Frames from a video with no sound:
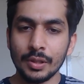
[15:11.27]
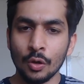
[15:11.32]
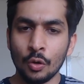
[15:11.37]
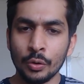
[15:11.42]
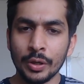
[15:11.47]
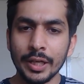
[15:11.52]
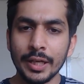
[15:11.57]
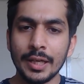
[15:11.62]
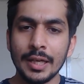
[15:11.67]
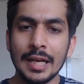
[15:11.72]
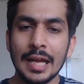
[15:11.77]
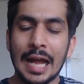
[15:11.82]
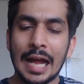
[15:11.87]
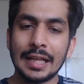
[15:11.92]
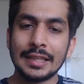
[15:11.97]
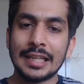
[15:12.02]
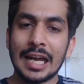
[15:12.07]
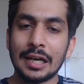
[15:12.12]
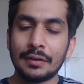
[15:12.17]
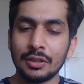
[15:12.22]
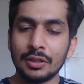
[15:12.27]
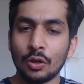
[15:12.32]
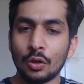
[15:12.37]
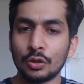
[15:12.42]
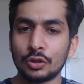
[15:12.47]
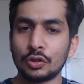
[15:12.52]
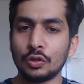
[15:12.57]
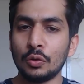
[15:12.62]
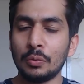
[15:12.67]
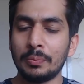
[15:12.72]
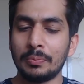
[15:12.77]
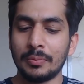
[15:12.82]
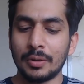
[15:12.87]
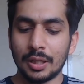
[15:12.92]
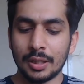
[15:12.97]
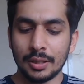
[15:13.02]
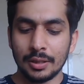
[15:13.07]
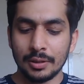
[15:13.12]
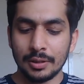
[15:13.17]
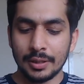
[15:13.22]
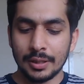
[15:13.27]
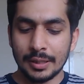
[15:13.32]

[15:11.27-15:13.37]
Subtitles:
Okay, and that will also